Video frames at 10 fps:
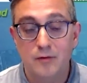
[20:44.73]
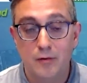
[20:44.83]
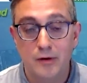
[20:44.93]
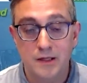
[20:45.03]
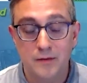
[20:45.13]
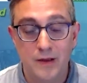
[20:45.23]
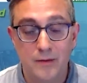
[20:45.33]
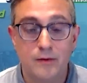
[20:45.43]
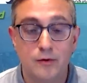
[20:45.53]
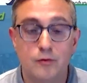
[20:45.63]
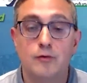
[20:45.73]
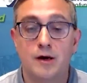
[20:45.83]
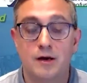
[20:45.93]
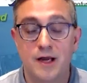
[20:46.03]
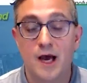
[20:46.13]
We want the people who
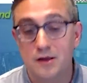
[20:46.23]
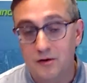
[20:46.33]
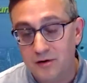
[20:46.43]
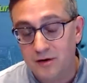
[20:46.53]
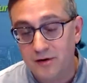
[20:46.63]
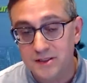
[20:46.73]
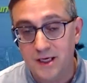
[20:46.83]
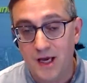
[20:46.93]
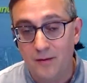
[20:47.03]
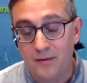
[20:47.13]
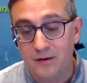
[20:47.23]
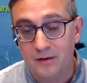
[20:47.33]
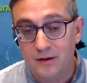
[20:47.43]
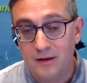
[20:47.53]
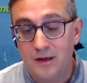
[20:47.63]
are not good at raising
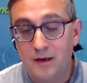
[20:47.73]
capital,